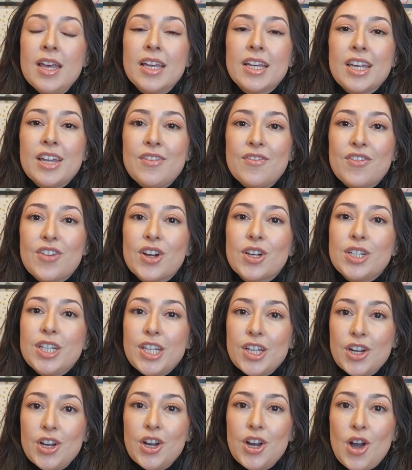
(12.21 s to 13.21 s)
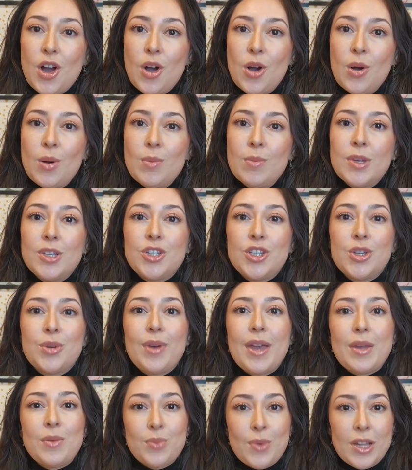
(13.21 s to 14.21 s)
converting her home to
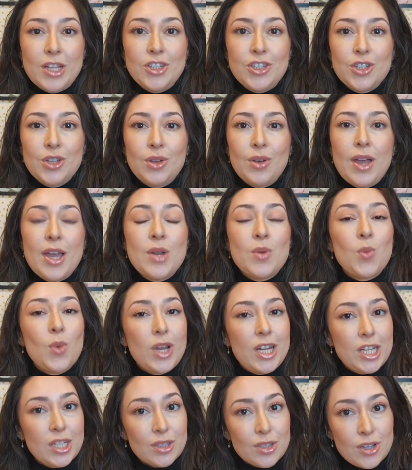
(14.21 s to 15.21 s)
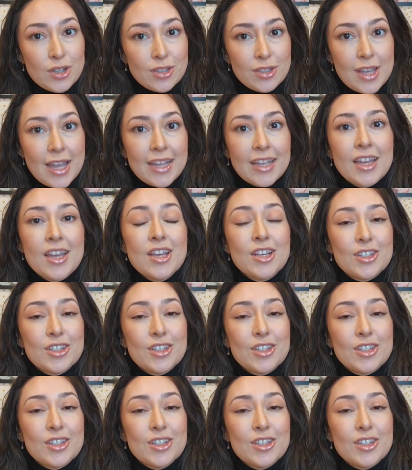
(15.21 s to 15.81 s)
a rental and what it looked like.